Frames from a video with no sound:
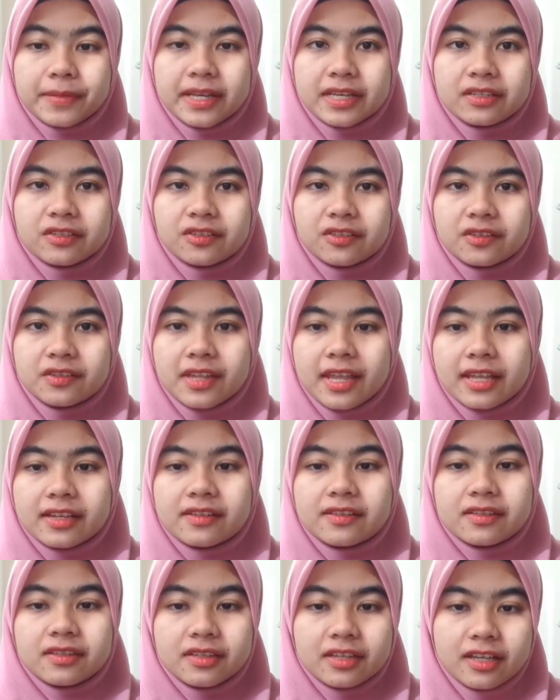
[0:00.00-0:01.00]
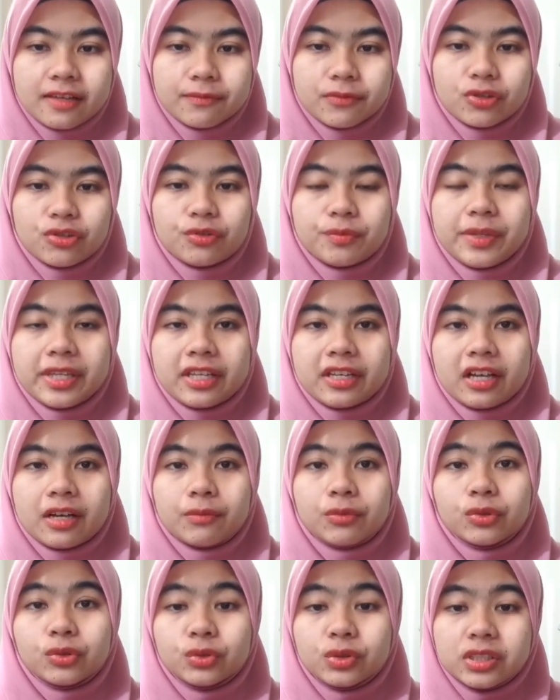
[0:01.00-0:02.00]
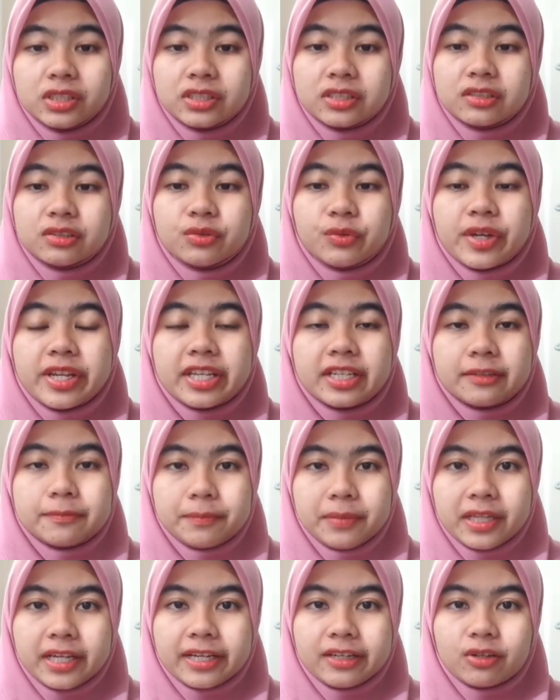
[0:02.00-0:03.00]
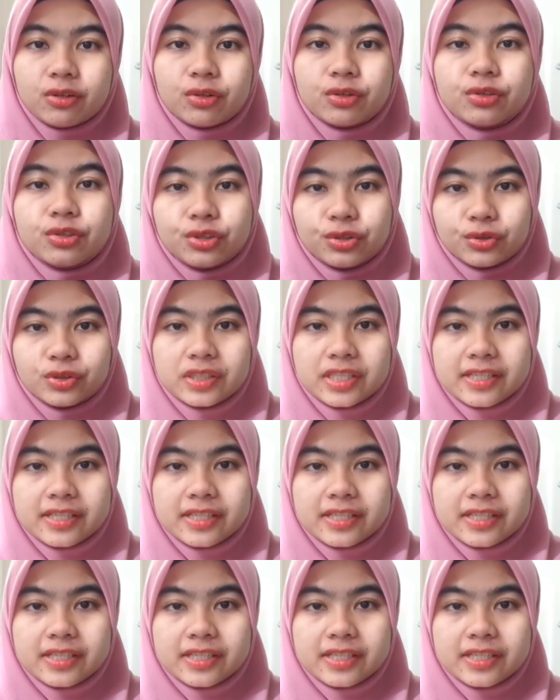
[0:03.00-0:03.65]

patch takes time to become cooler when applied onto the